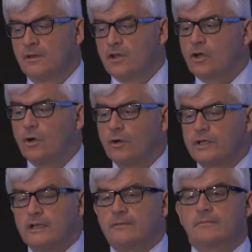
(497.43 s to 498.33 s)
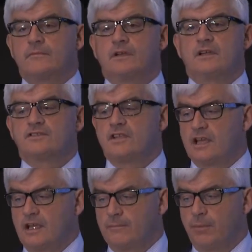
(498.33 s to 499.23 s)
the coding that is
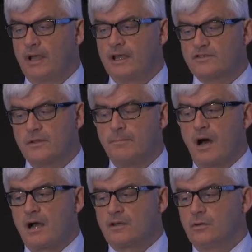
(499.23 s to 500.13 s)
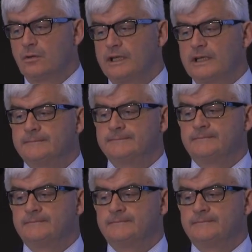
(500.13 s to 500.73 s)
taking place, the barcoding,